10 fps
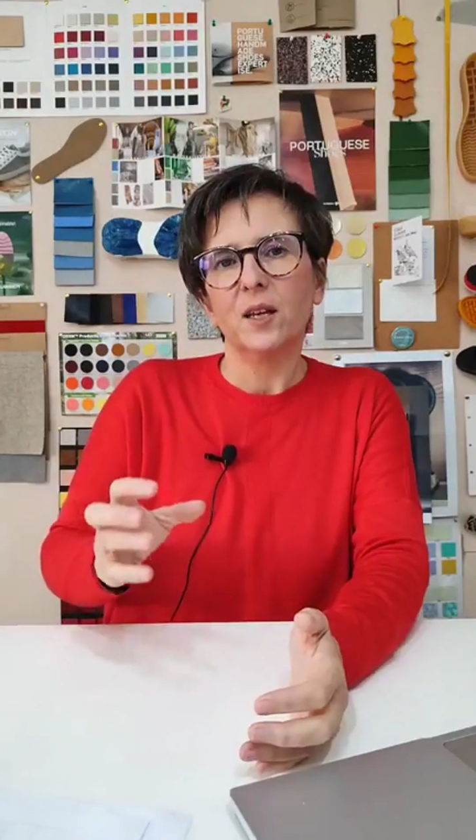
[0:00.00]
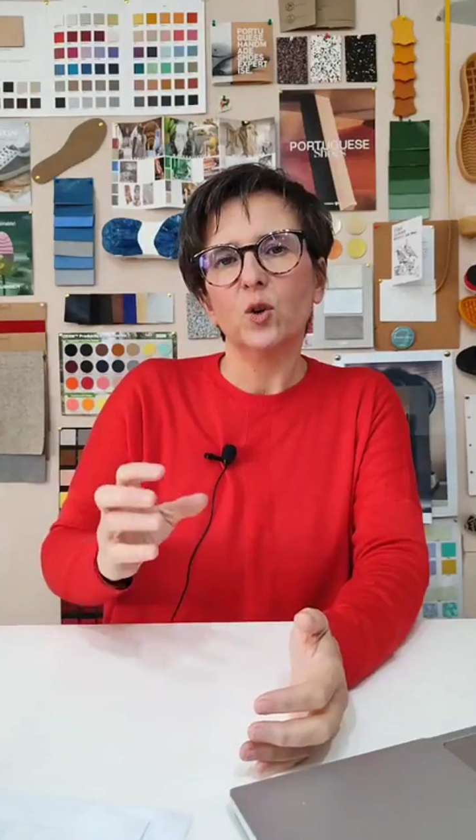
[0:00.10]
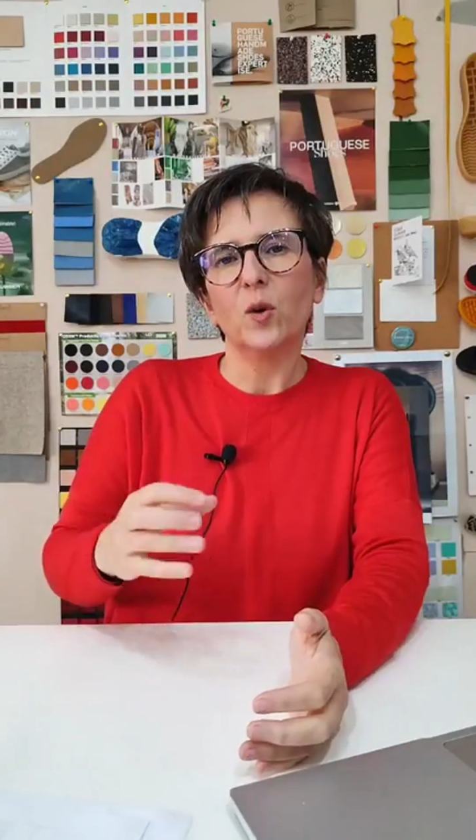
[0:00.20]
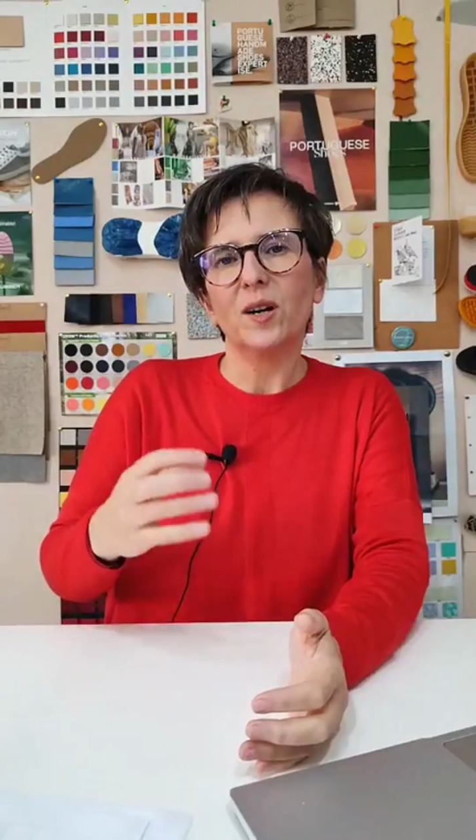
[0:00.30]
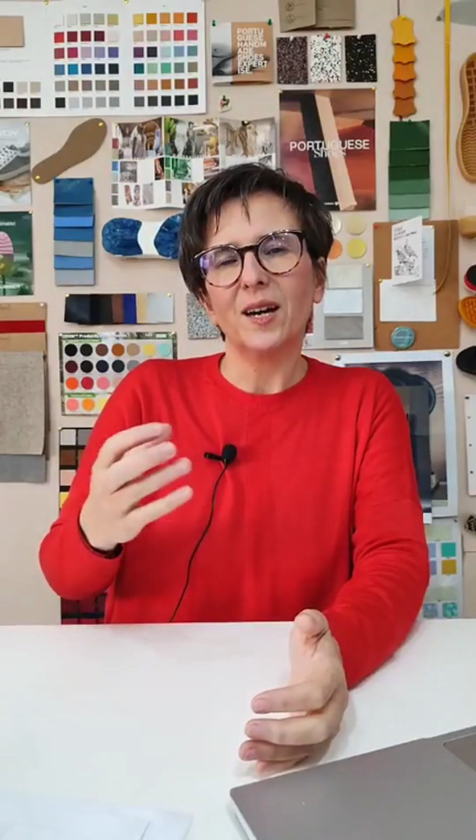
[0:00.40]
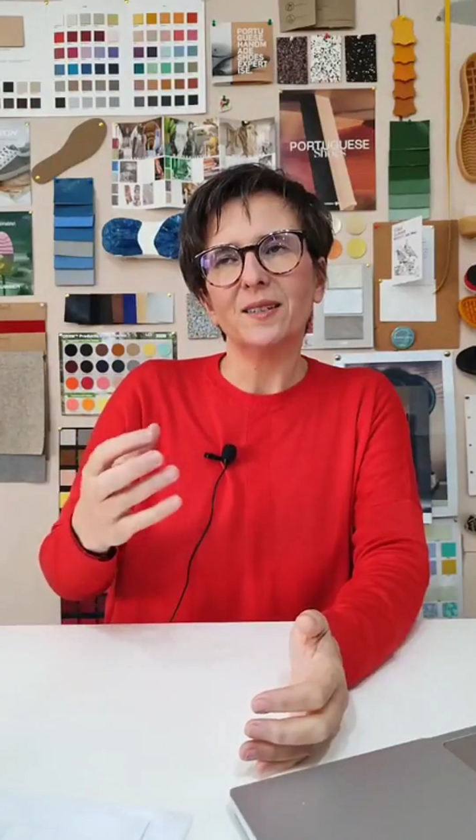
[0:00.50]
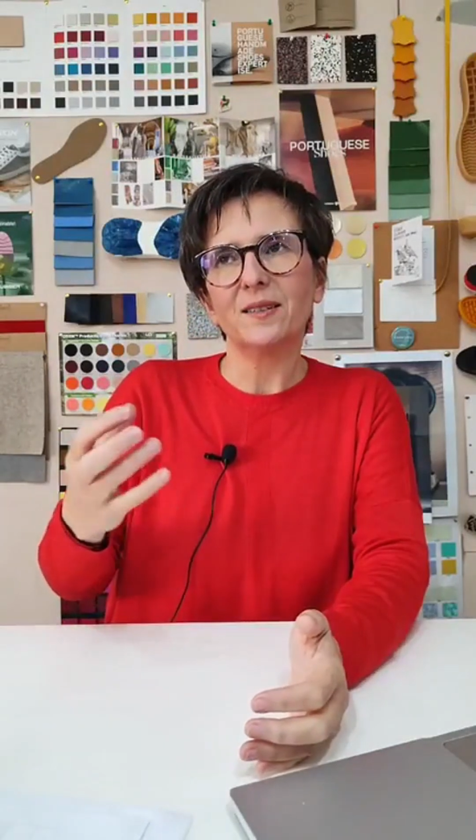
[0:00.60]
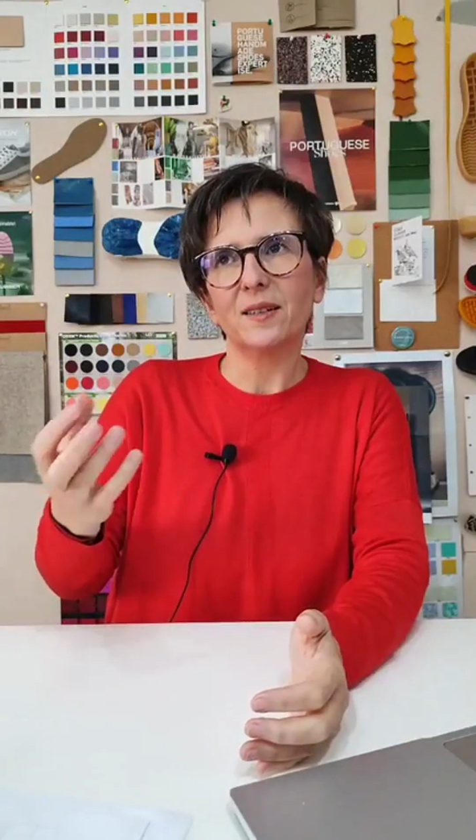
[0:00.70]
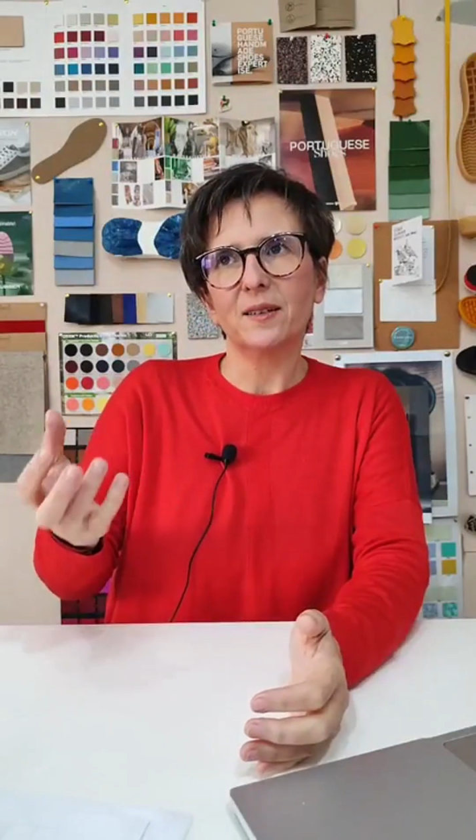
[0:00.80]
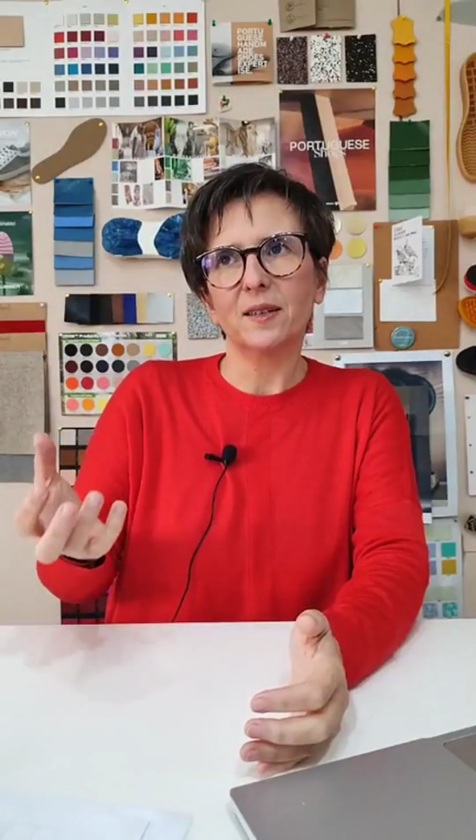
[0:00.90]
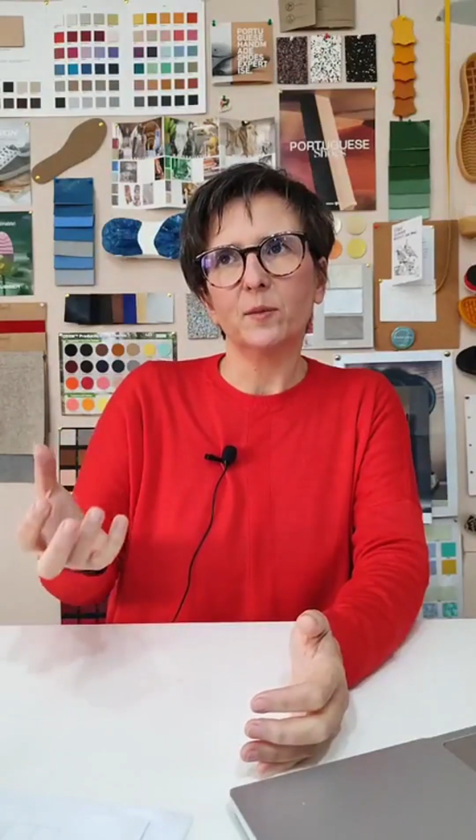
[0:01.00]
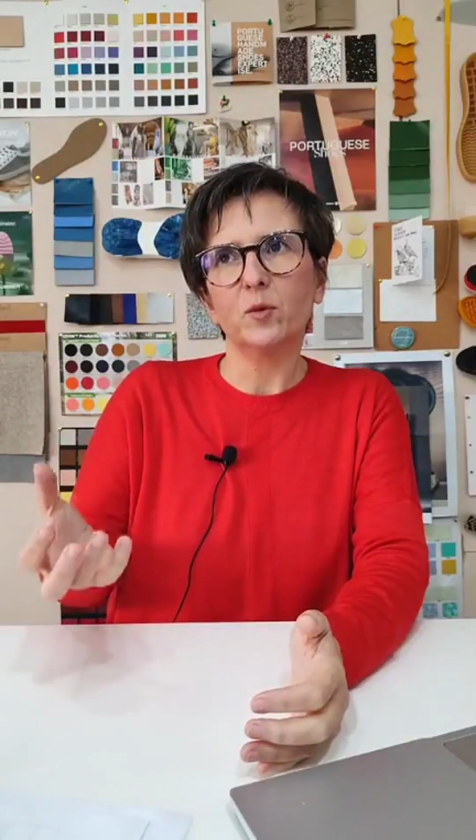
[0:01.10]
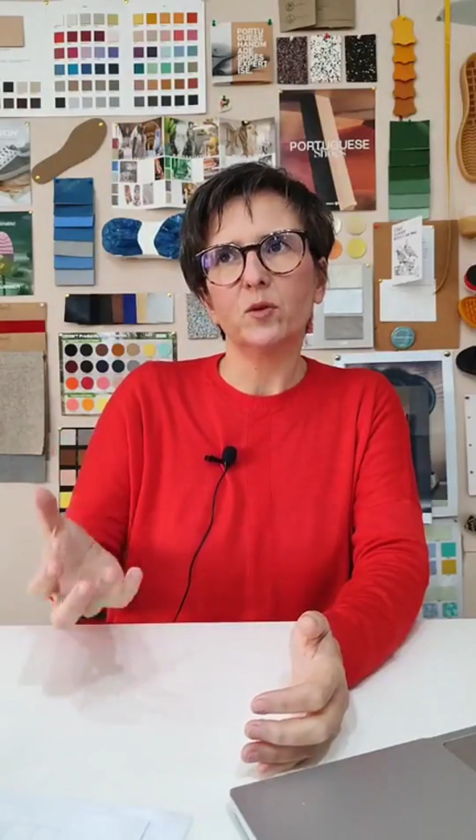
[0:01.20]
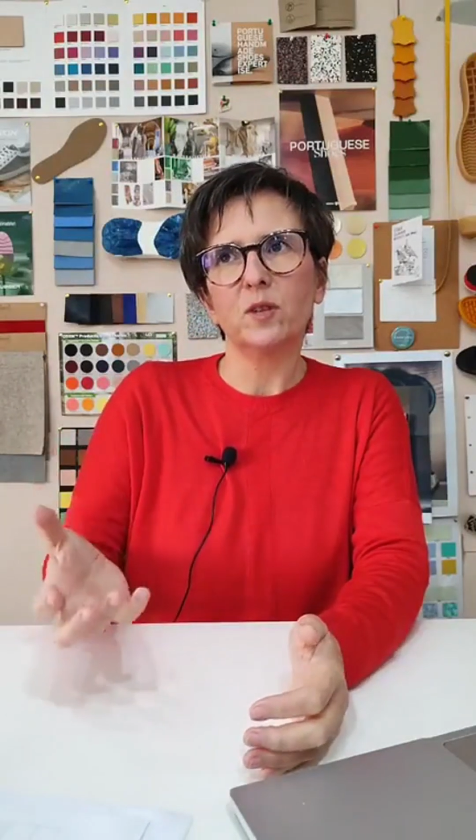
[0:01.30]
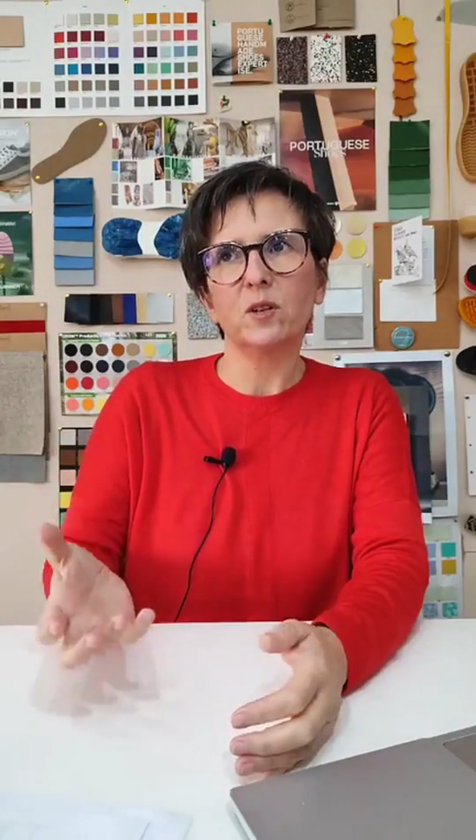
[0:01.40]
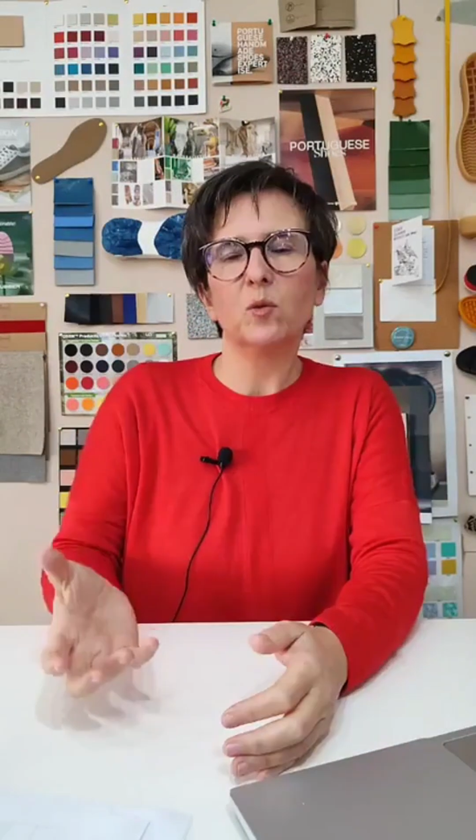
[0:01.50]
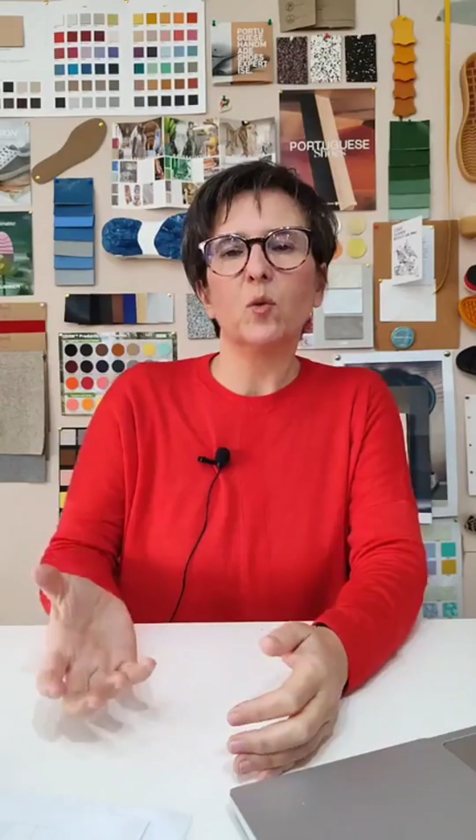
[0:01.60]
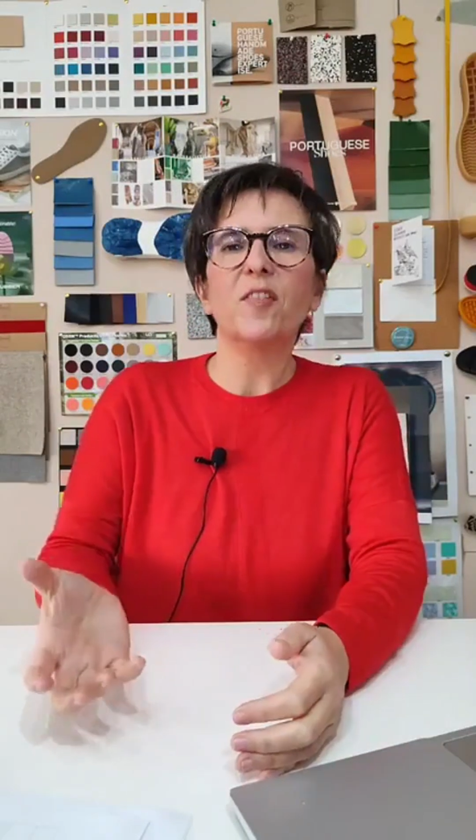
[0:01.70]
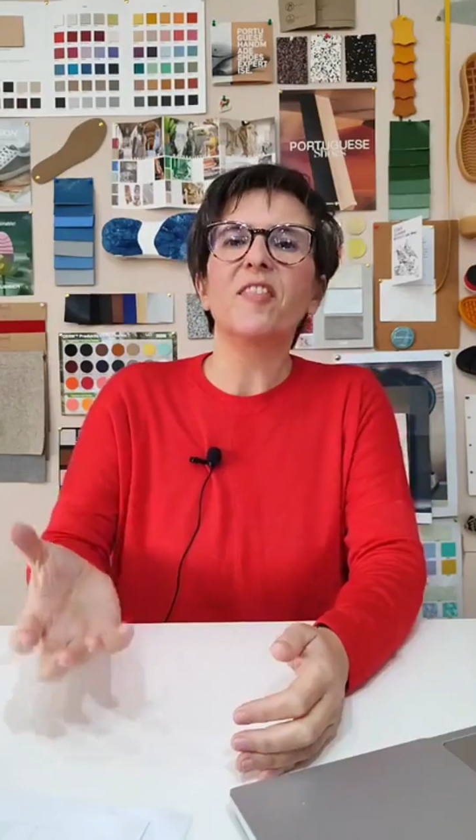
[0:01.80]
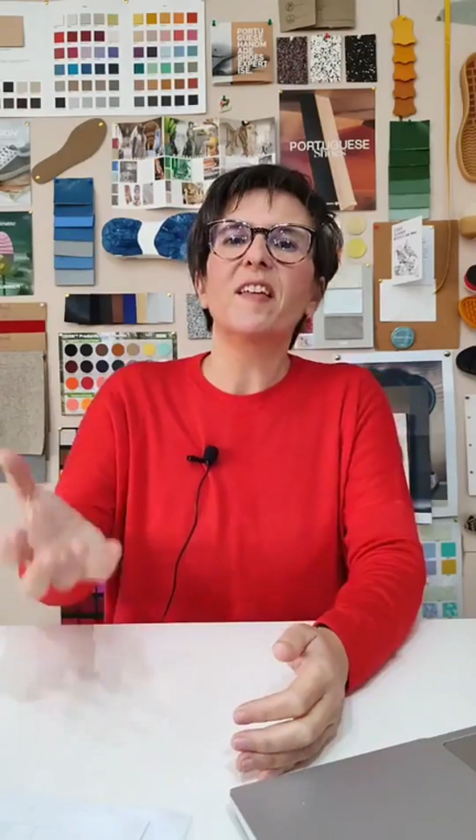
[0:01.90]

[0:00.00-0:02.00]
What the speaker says: you are asking them to tell you what